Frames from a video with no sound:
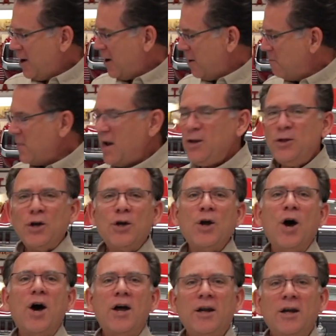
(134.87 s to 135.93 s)
made the
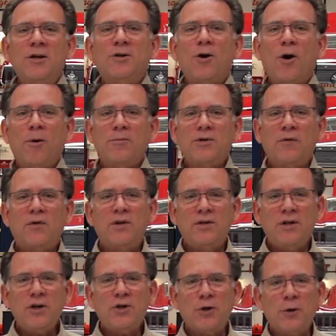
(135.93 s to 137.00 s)
cut in terms of
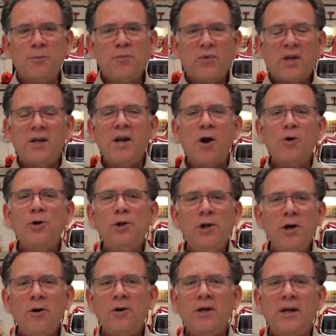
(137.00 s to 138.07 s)
condition. Now
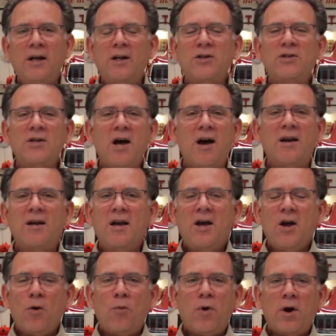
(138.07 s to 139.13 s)
clearly it's not
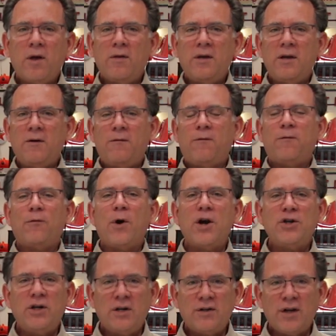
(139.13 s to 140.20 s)
one of the
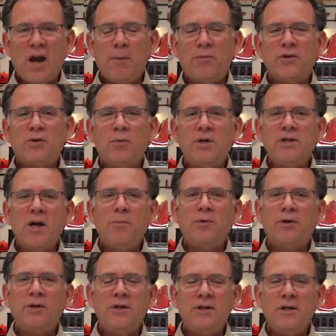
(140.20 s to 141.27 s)
fresh examples that we
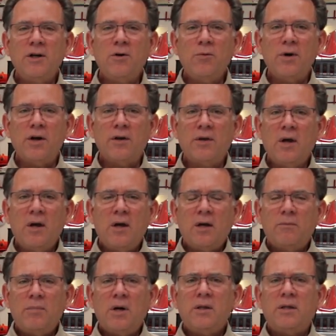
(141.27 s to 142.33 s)
typically deal with,
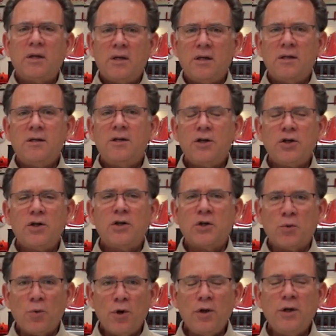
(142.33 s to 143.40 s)
but the condition's
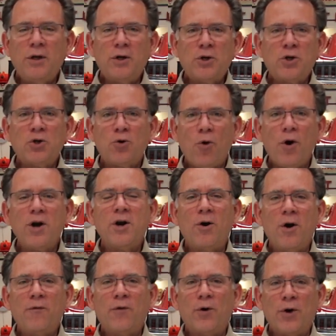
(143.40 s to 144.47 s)
really
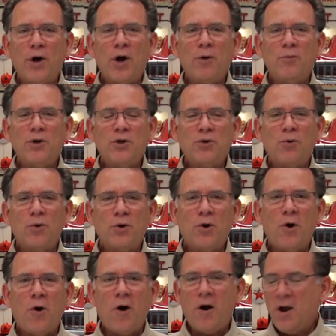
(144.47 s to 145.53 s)
extraordinary for an unrestored
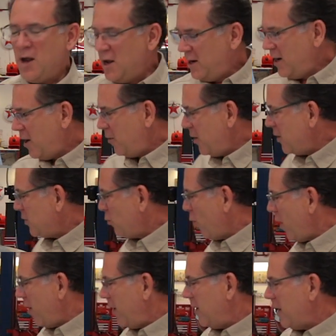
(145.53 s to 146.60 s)
car. Now it is
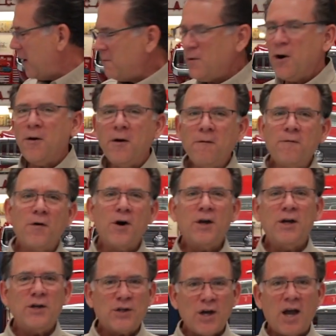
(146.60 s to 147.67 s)
wearing a very
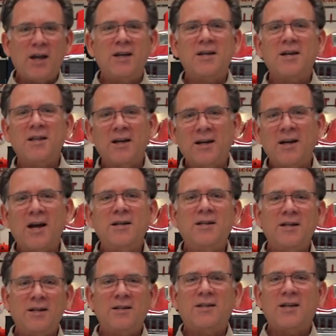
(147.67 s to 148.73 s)
funky psychedelic
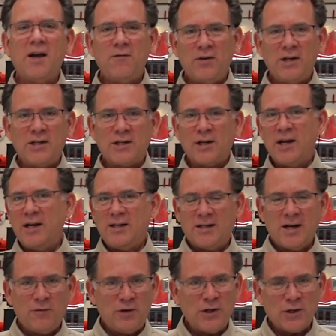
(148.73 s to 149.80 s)
1970s, late
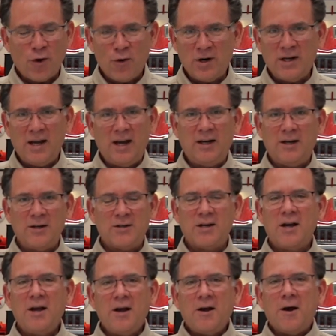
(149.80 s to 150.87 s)
70s, early
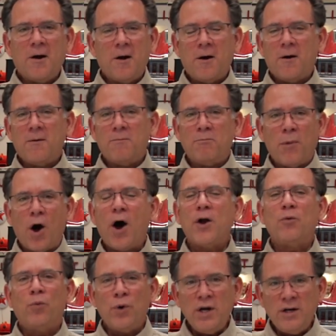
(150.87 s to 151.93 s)
80s
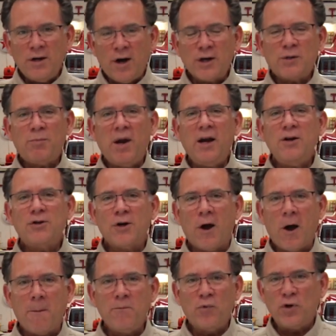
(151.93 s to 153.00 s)
mod Redux paint
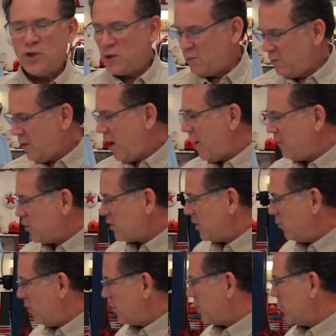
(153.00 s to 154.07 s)
job, which obviously
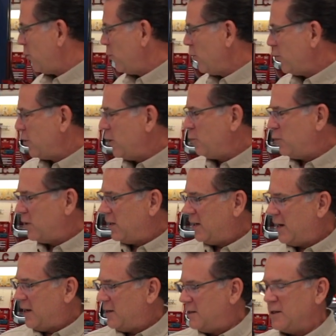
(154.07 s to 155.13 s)
wasn't a real good one
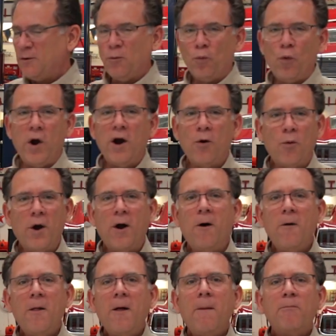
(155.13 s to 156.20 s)
and didn't wear well,
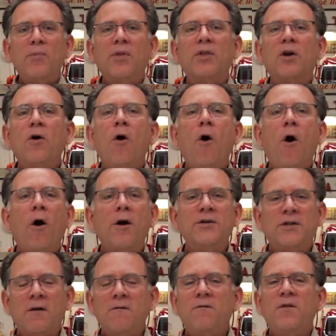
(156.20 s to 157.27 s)
but the car
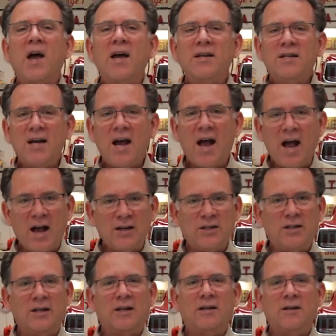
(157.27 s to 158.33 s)
is in
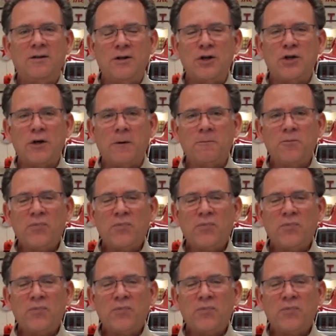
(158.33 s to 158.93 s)
fantastic condition